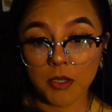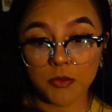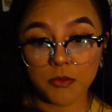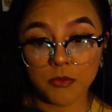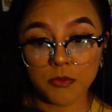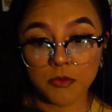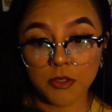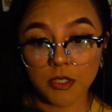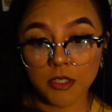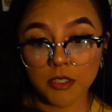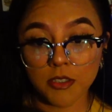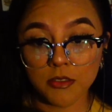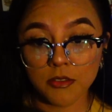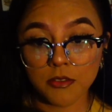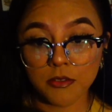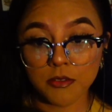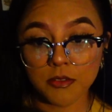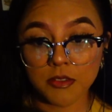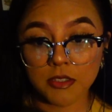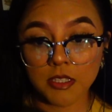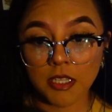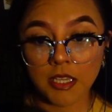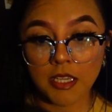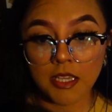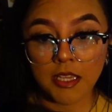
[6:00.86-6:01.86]

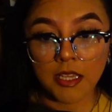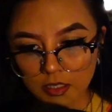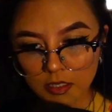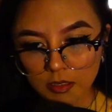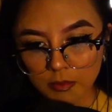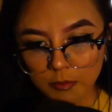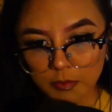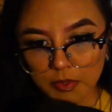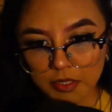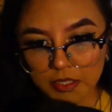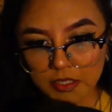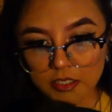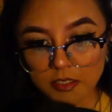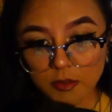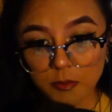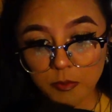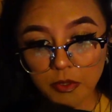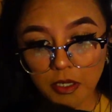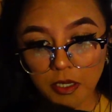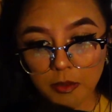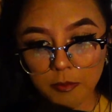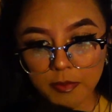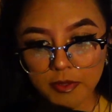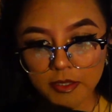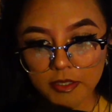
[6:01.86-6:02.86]
knows? But this
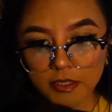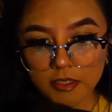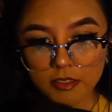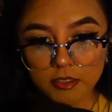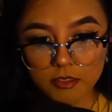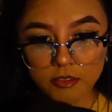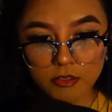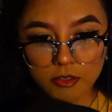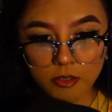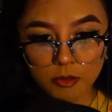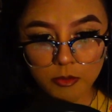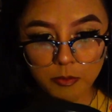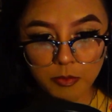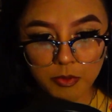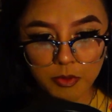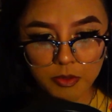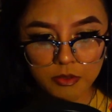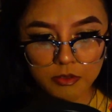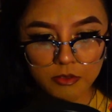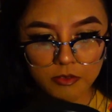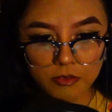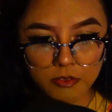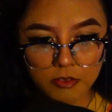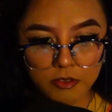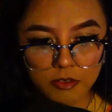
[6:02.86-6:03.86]
property is so
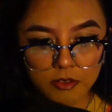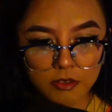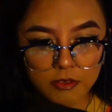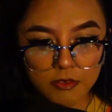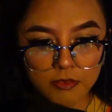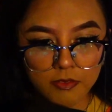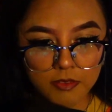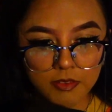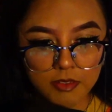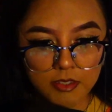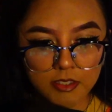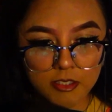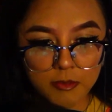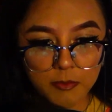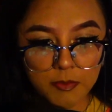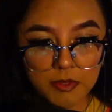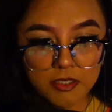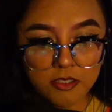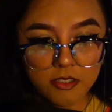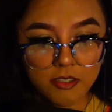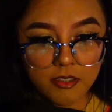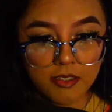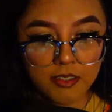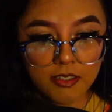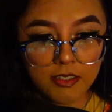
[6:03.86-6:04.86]
beautiful,
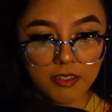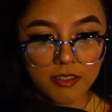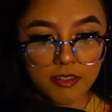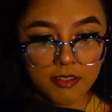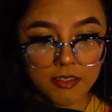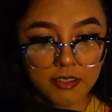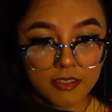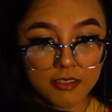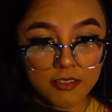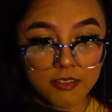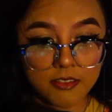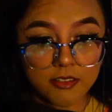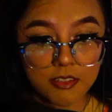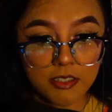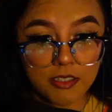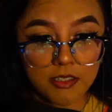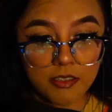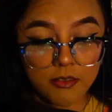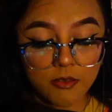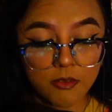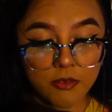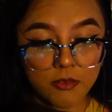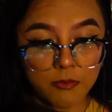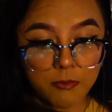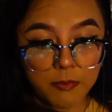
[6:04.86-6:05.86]
especially this
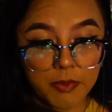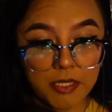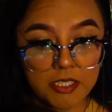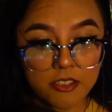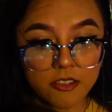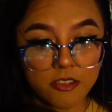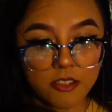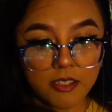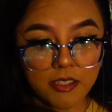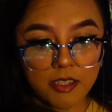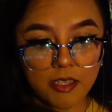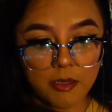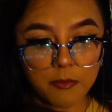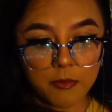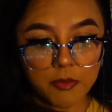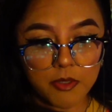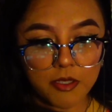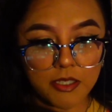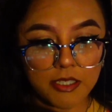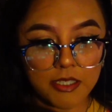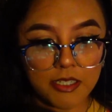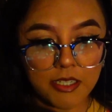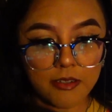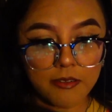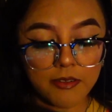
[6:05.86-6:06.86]
picture that I'm
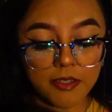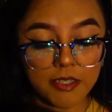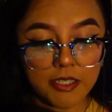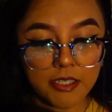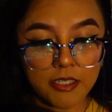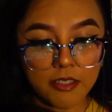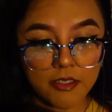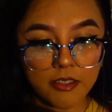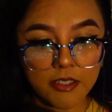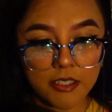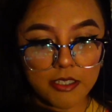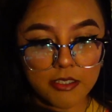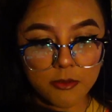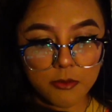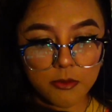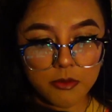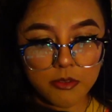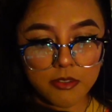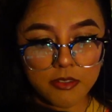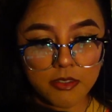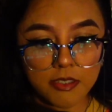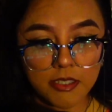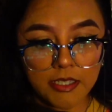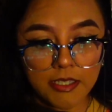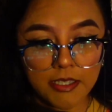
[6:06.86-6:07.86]
looking at right now. You guys will
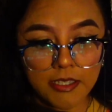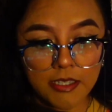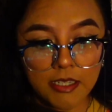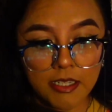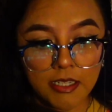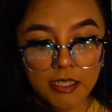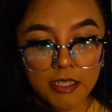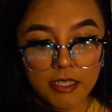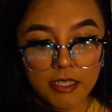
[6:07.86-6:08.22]
see it